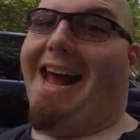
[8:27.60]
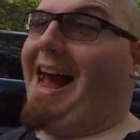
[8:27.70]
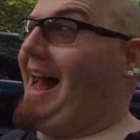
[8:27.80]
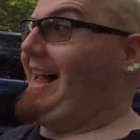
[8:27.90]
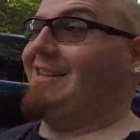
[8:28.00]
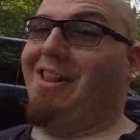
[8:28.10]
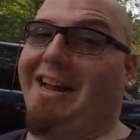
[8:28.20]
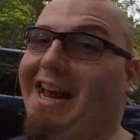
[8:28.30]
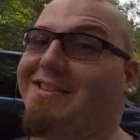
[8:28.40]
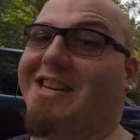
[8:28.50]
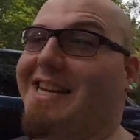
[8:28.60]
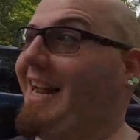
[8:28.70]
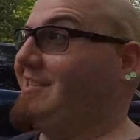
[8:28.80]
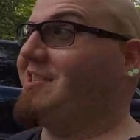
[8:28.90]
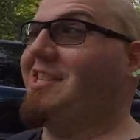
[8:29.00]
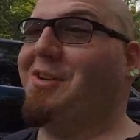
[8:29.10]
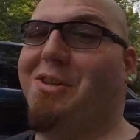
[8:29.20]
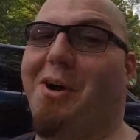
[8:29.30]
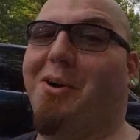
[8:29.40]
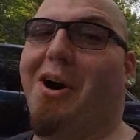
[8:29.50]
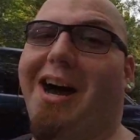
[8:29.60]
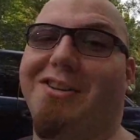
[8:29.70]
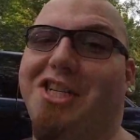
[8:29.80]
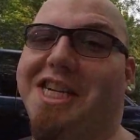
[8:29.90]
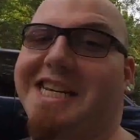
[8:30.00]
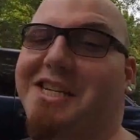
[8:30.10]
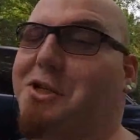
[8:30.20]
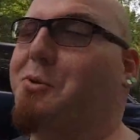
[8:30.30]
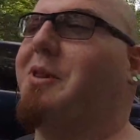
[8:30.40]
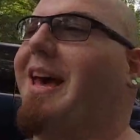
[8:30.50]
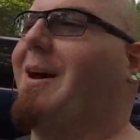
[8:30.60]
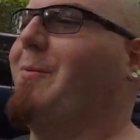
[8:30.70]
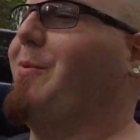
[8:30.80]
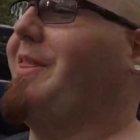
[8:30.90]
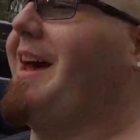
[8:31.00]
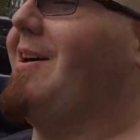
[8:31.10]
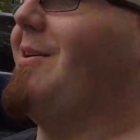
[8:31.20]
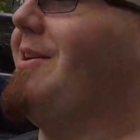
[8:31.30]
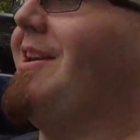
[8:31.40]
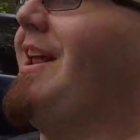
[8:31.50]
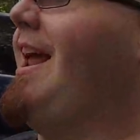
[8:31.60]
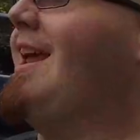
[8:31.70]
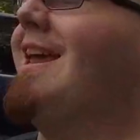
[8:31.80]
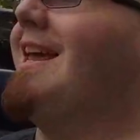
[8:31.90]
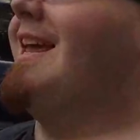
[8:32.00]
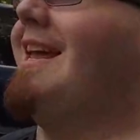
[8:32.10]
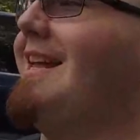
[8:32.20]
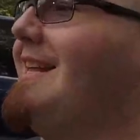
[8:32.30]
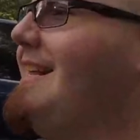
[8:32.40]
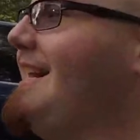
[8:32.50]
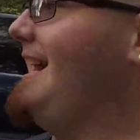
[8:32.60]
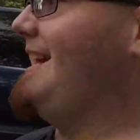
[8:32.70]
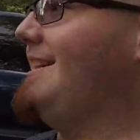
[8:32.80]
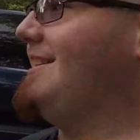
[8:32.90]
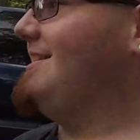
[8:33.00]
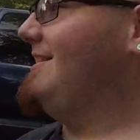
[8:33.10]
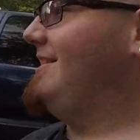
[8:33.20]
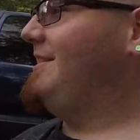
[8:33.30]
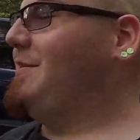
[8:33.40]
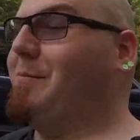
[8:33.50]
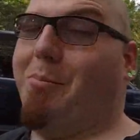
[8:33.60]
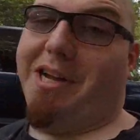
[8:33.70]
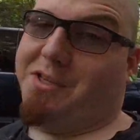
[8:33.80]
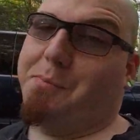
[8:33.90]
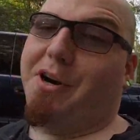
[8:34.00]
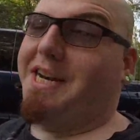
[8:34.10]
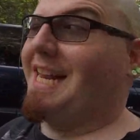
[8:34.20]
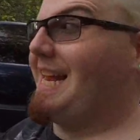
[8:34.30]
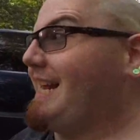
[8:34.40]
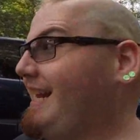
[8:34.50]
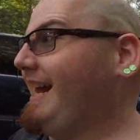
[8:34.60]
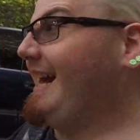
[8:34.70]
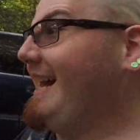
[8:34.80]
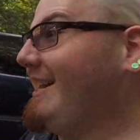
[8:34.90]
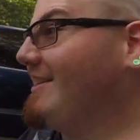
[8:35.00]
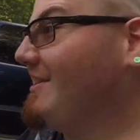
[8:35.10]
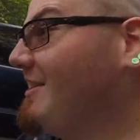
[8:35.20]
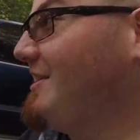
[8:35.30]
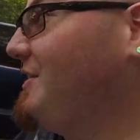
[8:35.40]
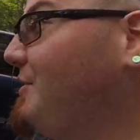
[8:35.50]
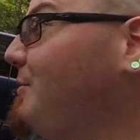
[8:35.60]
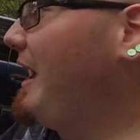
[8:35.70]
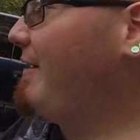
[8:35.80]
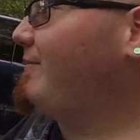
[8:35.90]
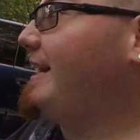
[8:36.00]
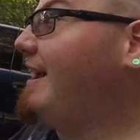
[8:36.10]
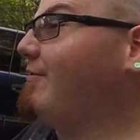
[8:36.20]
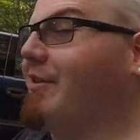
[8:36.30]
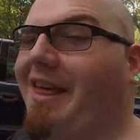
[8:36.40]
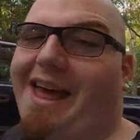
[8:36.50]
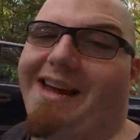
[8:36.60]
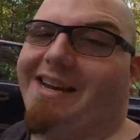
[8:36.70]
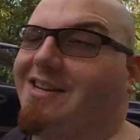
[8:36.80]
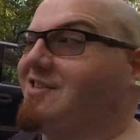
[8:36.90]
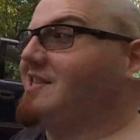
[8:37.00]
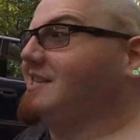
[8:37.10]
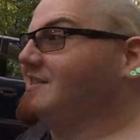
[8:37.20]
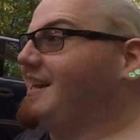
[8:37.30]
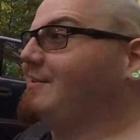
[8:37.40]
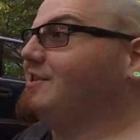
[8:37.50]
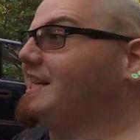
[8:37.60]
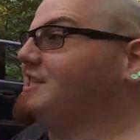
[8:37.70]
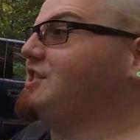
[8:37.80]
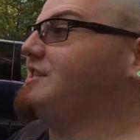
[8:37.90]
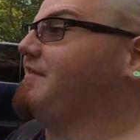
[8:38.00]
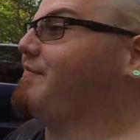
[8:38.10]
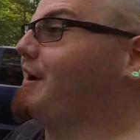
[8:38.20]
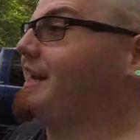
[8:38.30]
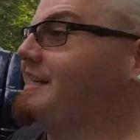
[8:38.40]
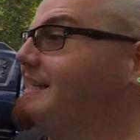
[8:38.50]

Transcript: I like I said, I still don't know how she can do that without it, but it's pretty neat. I. do have to give her that because it sounds like she's a freaking